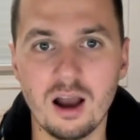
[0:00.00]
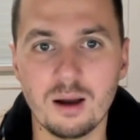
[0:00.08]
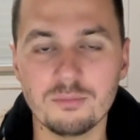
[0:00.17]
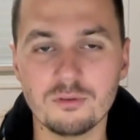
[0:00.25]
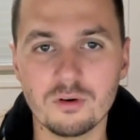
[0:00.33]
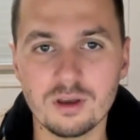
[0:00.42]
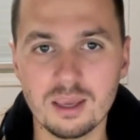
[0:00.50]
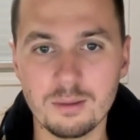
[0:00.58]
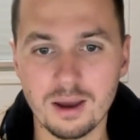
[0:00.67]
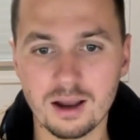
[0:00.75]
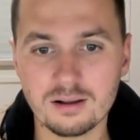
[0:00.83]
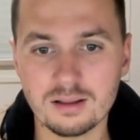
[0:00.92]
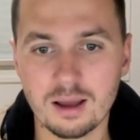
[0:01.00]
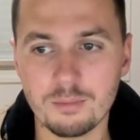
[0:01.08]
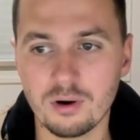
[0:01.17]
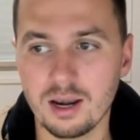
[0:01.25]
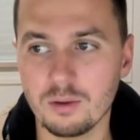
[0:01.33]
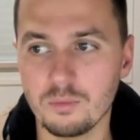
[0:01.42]
I'm talking about
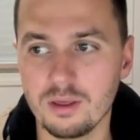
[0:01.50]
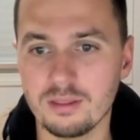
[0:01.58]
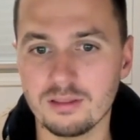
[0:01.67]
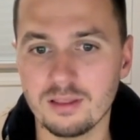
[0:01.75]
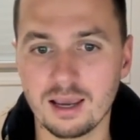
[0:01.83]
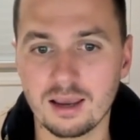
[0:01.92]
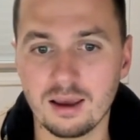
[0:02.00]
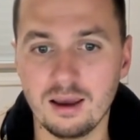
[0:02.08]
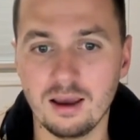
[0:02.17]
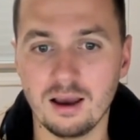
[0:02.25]
collaborating with like